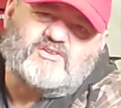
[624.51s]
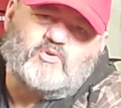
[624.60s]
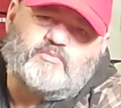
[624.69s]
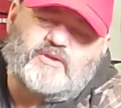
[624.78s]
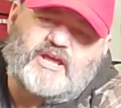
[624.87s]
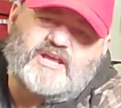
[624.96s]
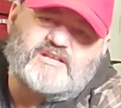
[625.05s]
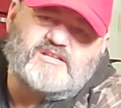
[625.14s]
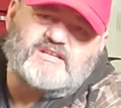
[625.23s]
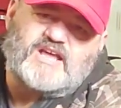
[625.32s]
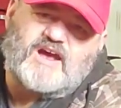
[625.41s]
too plain,
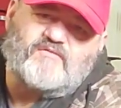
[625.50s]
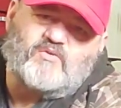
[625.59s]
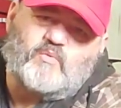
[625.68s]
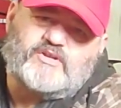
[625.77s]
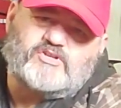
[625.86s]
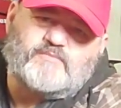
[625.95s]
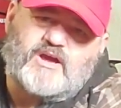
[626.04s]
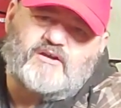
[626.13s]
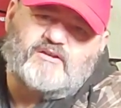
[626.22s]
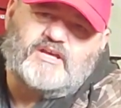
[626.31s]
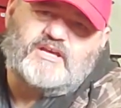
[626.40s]
didn't have the winch
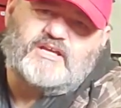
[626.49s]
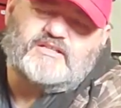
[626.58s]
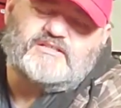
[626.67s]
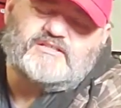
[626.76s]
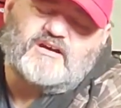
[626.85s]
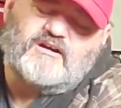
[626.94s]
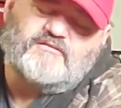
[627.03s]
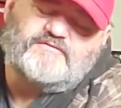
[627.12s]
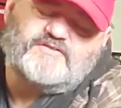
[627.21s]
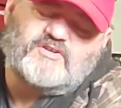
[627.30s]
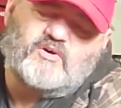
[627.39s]
mounting and
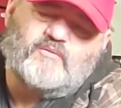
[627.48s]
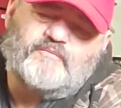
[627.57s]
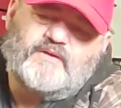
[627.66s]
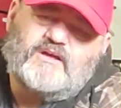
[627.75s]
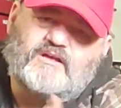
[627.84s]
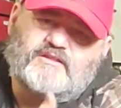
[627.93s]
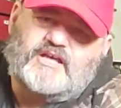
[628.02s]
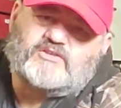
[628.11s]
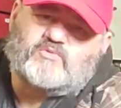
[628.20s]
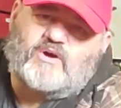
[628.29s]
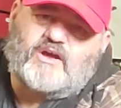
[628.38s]
stuff, so
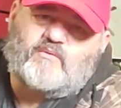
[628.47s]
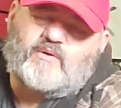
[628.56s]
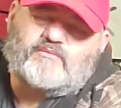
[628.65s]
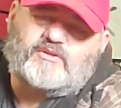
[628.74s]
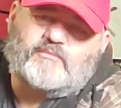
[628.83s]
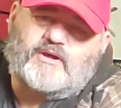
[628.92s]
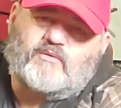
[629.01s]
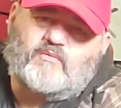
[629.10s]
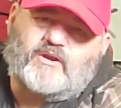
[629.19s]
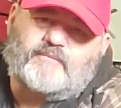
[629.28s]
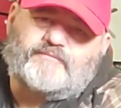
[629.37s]
that's why I went with the better
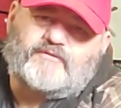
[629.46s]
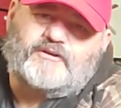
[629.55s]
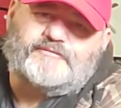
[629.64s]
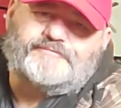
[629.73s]
one up front.